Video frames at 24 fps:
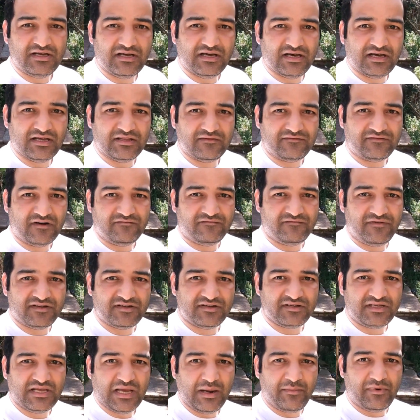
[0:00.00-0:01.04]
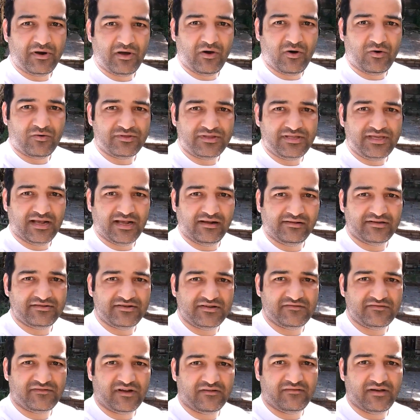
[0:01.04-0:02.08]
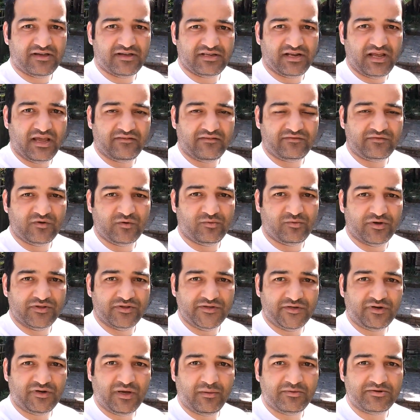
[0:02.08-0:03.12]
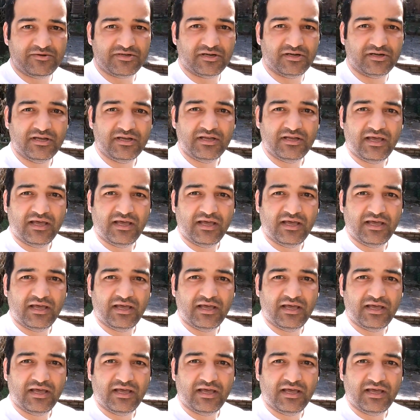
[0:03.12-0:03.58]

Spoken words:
the front-facing camera on the LG G5 has an f2.0 aperture,